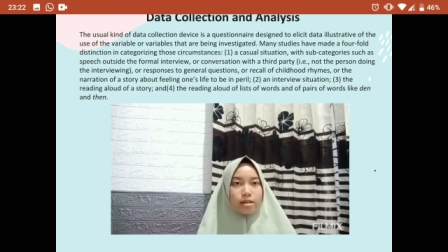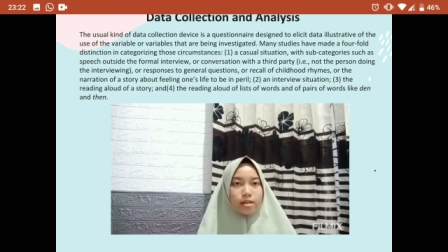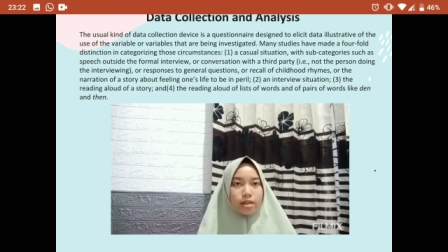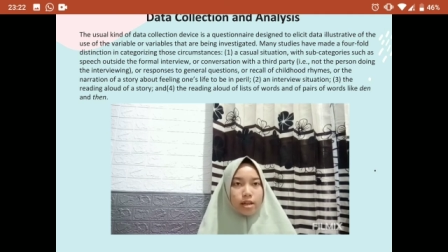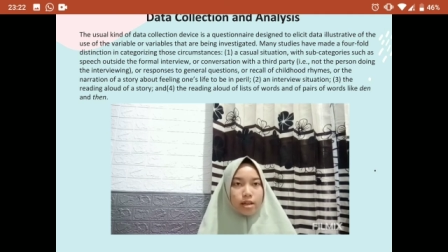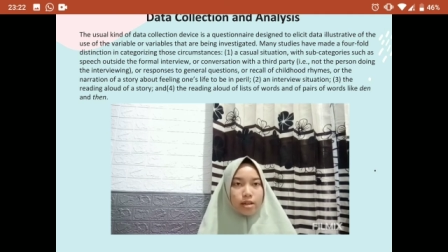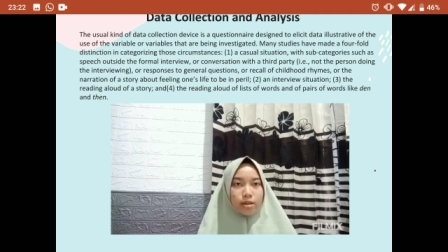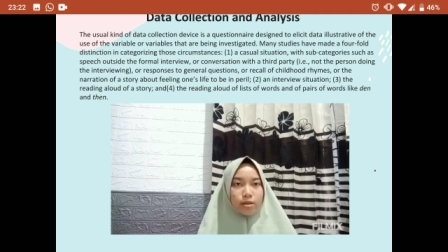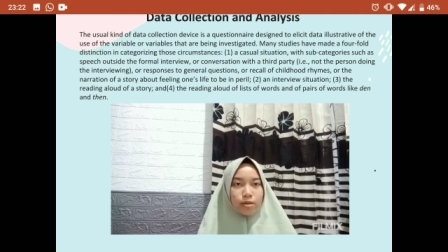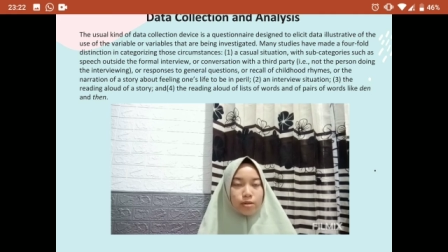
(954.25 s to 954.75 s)

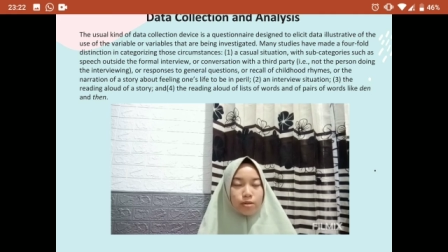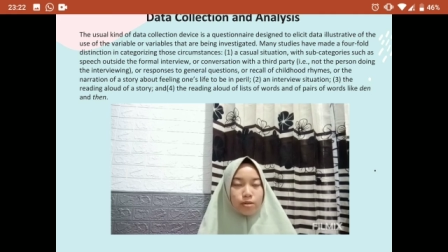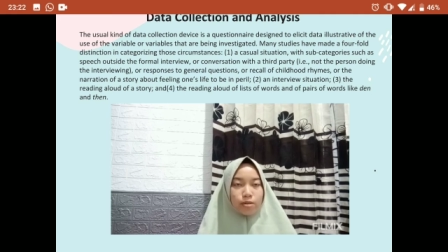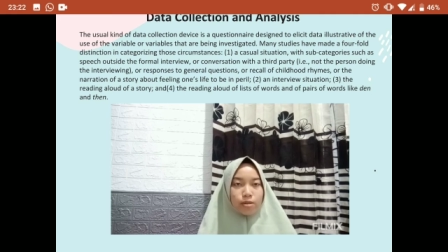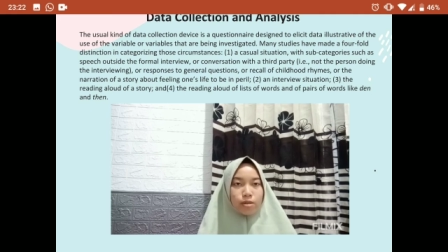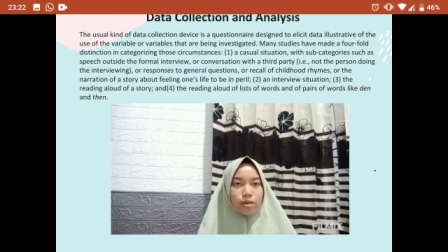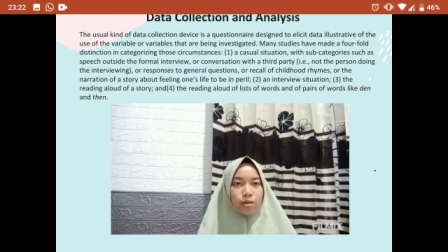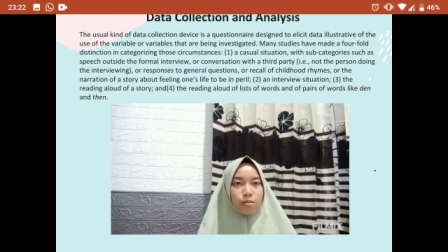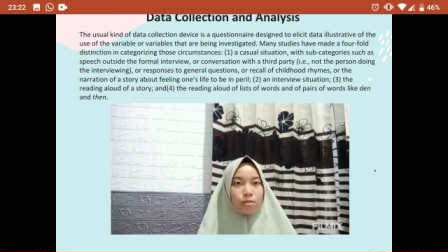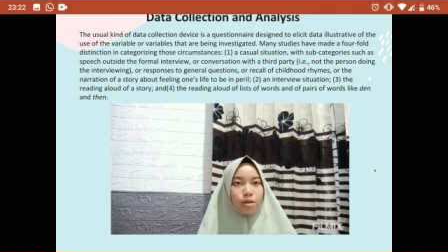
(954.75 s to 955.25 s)
Thank you
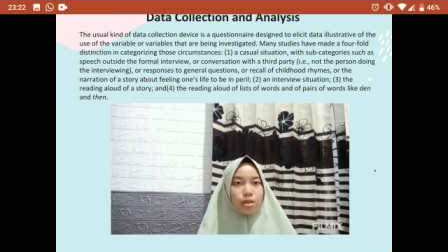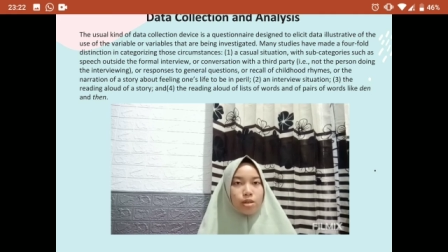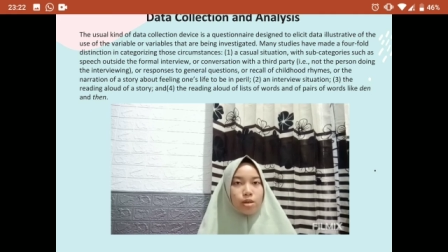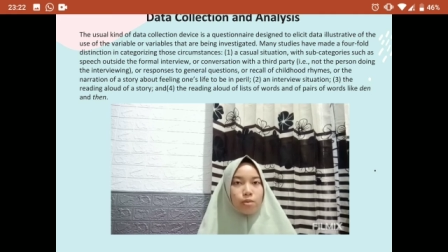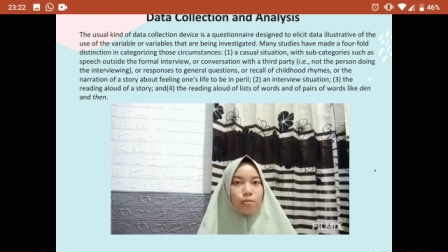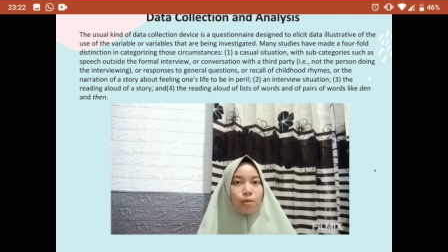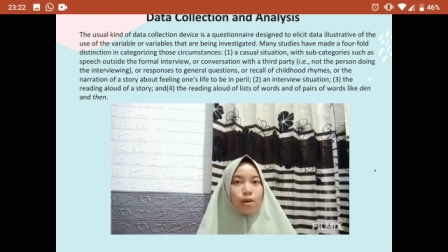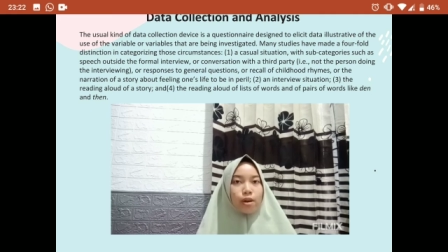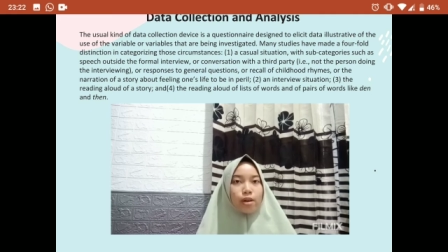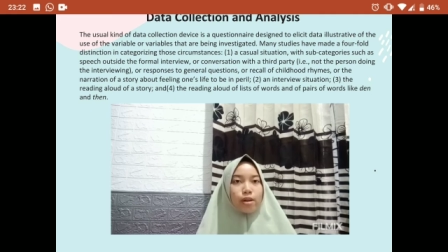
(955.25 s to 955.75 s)
so much
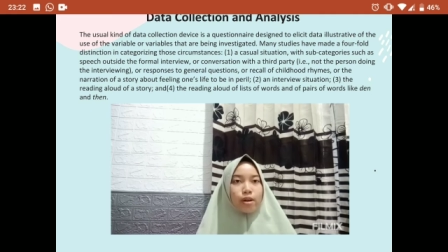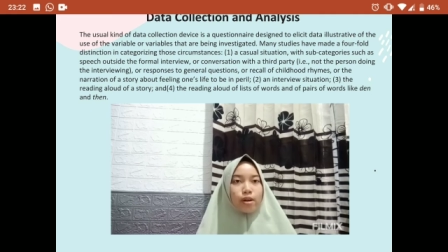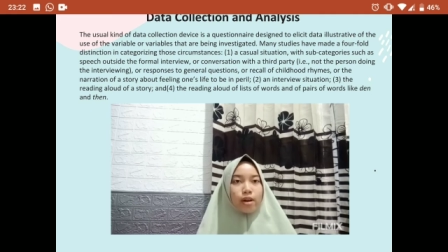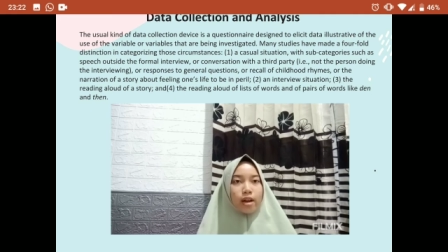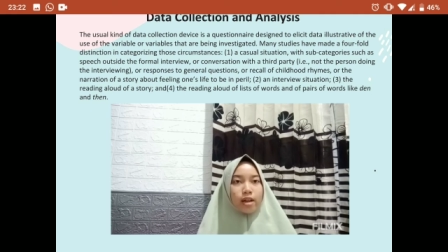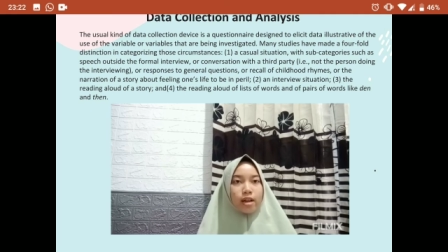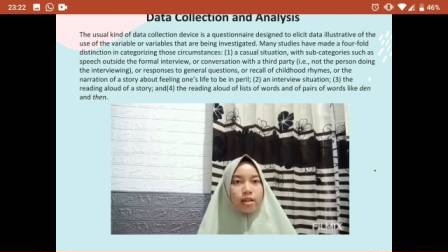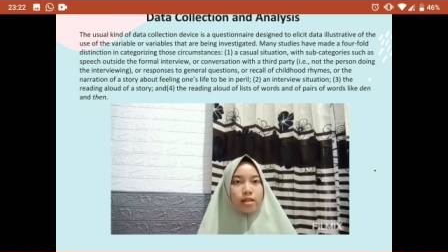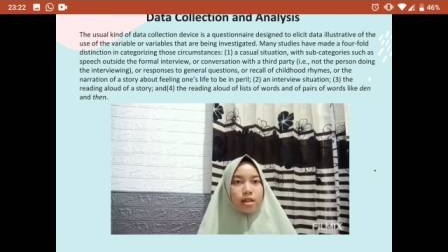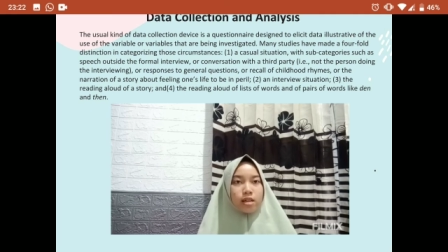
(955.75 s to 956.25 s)
for your
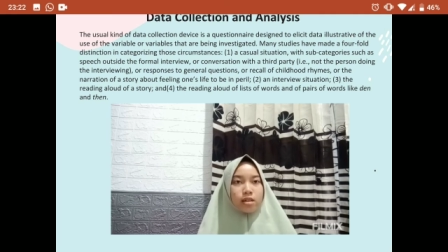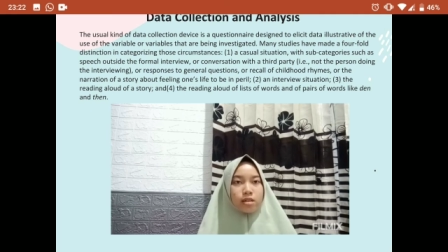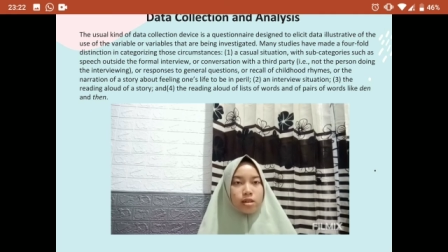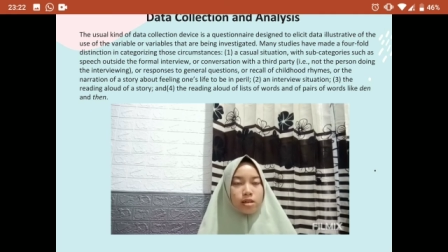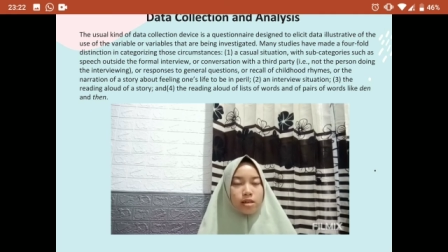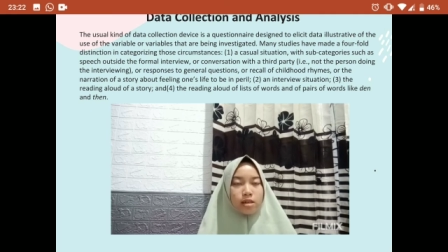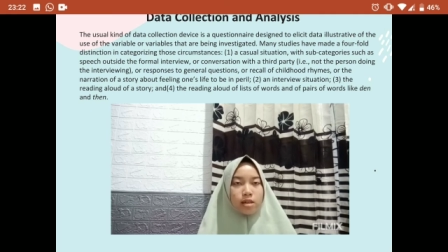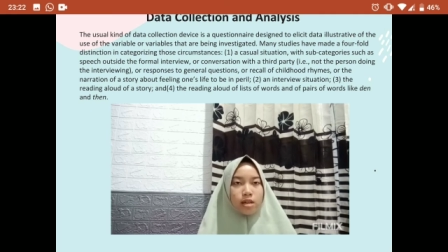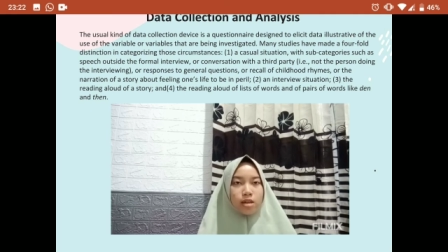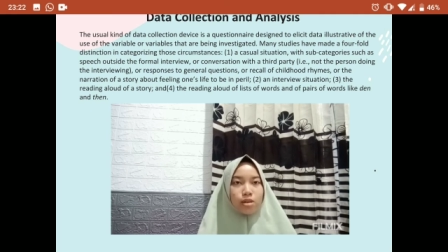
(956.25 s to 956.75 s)

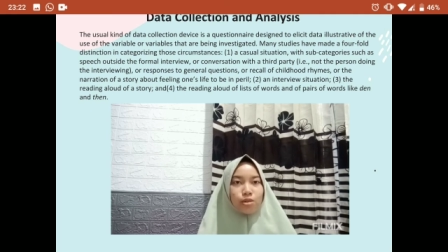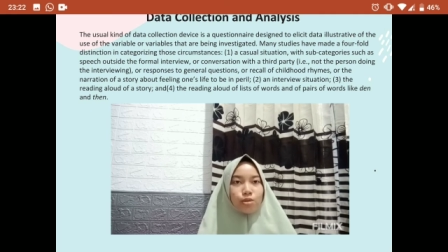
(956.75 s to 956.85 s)
attention.